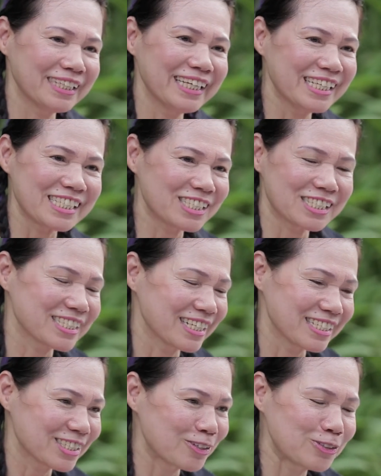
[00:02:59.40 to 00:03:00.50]
feeling is
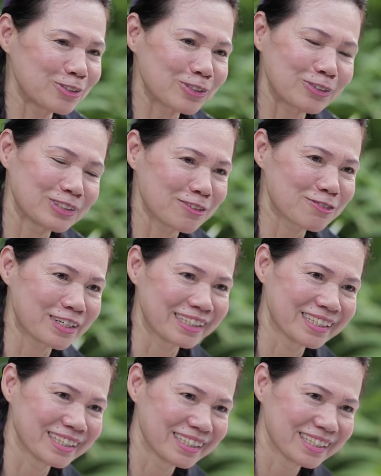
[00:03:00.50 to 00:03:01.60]
so, so different.